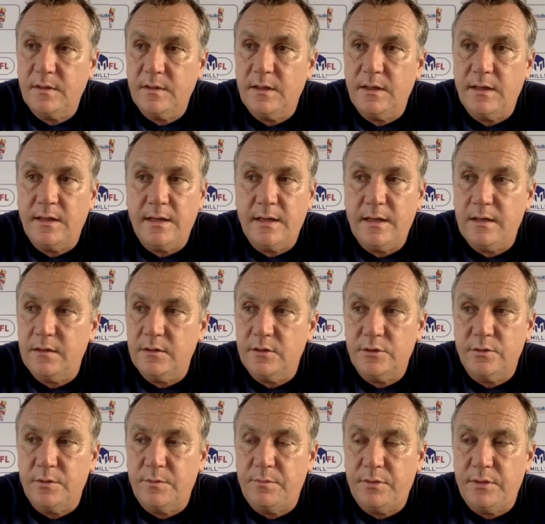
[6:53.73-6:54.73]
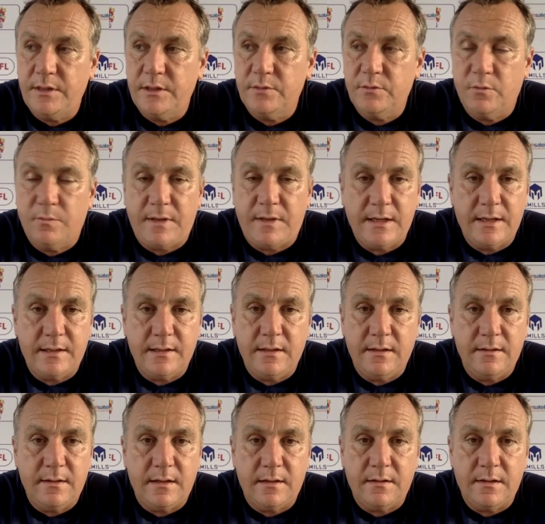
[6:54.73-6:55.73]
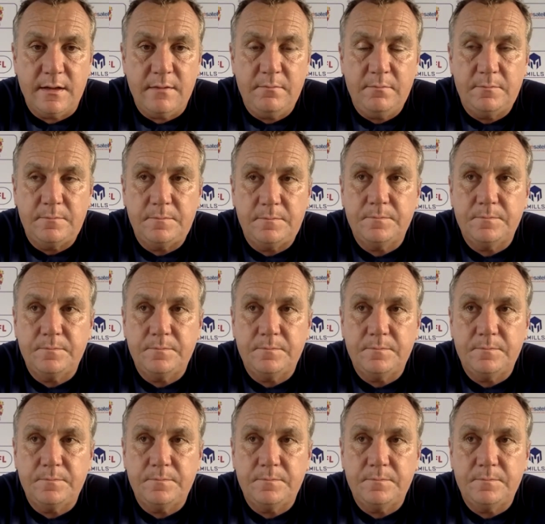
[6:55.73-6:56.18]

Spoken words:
So the players will buy into that then.